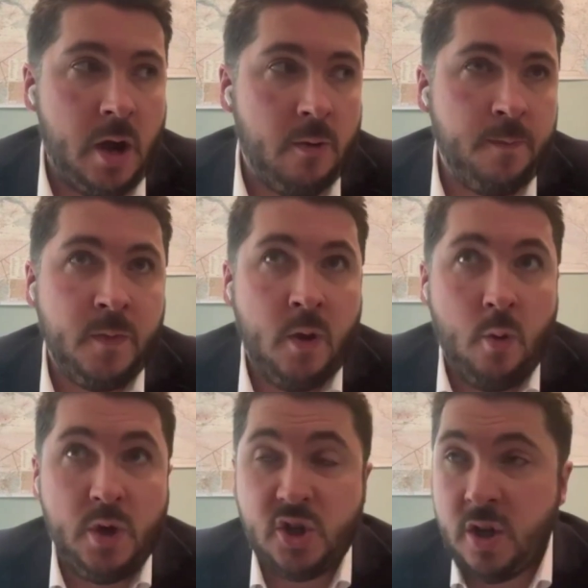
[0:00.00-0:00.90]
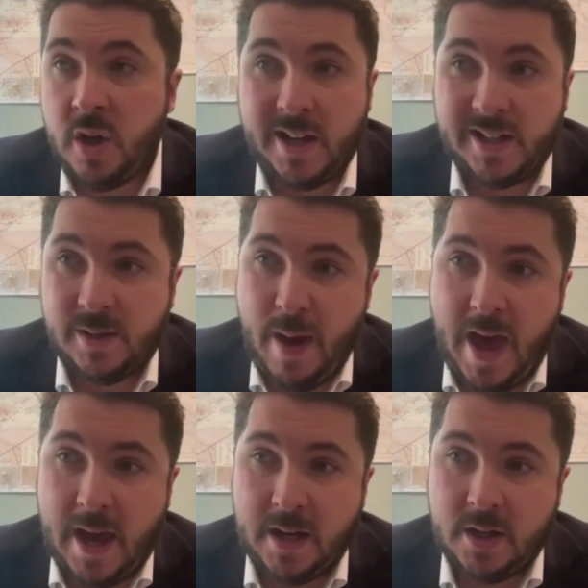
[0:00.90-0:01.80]
Now, we shouldn't
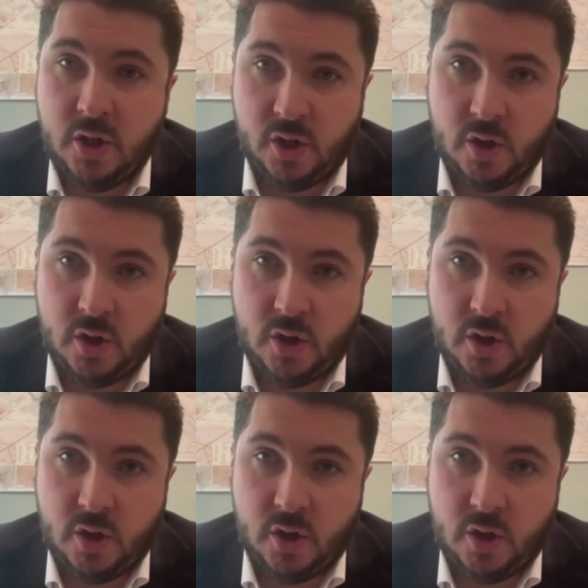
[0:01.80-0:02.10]
expect,